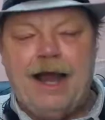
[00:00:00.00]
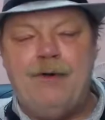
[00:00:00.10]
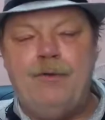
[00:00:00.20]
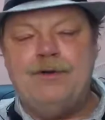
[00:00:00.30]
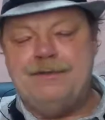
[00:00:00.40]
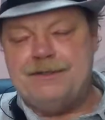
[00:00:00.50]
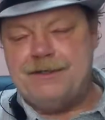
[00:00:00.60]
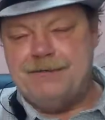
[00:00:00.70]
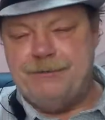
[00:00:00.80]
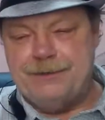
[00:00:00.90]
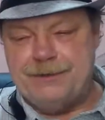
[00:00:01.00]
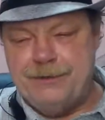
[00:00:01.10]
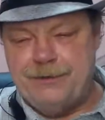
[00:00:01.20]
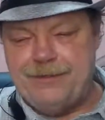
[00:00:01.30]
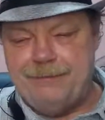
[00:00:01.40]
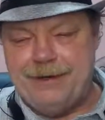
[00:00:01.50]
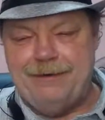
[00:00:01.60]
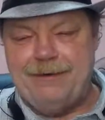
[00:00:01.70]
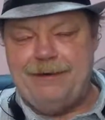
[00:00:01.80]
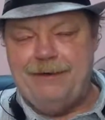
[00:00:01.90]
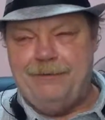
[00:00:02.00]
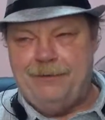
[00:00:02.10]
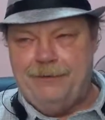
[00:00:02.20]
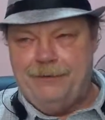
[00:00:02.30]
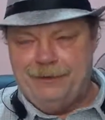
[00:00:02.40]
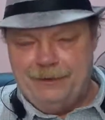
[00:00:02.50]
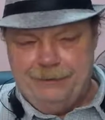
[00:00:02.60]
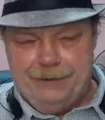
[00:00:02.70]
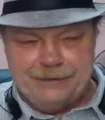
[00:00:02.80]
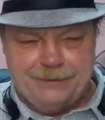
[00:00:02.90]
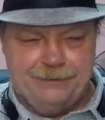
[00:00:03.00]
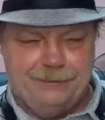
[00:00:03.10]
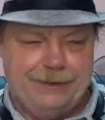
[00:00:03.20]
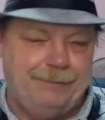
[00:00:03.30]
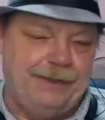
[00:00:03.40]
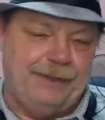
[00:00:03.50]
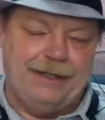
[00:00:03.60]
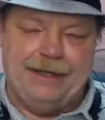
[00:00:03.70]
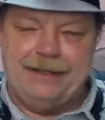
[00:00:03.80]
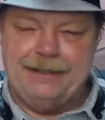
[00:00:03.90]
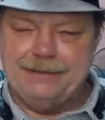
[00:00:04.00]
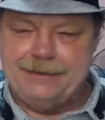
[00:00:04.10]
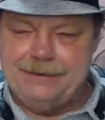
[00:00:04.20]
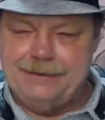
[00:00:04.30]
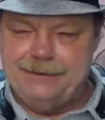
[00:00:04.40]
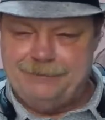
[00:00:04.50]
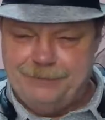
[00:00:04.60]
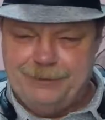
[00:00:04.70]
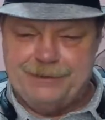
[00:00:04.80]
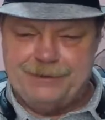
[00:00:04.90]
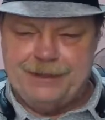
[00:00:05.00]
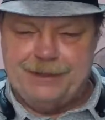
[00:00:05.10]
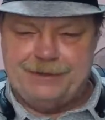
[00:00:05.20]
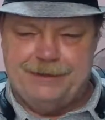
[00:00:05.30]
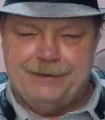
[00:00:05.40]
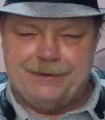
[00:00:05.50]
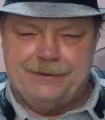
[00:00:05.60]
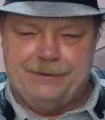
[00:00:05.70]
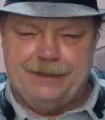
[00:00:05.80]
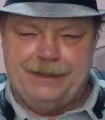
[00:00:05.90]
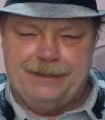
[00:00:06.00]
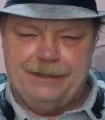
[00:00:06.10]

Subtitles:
wasn't sure if it was North America or US only, but I guess from what you're saying, it's US only.